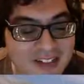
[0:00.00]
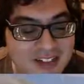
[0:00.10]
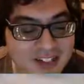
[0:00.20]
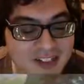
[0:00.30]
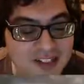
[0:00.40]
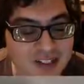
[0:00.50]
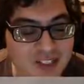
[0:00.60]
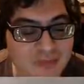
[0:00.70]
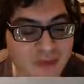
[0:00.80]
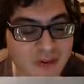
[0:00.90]
They're not just
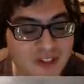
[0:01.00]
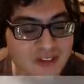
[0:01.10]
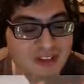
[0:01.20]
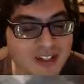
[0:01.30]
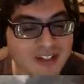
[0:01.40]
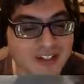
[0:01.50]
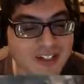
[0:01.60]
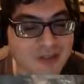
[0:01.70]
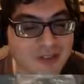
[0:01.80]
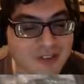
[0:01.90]
6'4", they're the
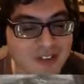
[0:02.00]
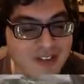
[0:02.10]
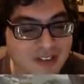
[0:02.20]
6'4".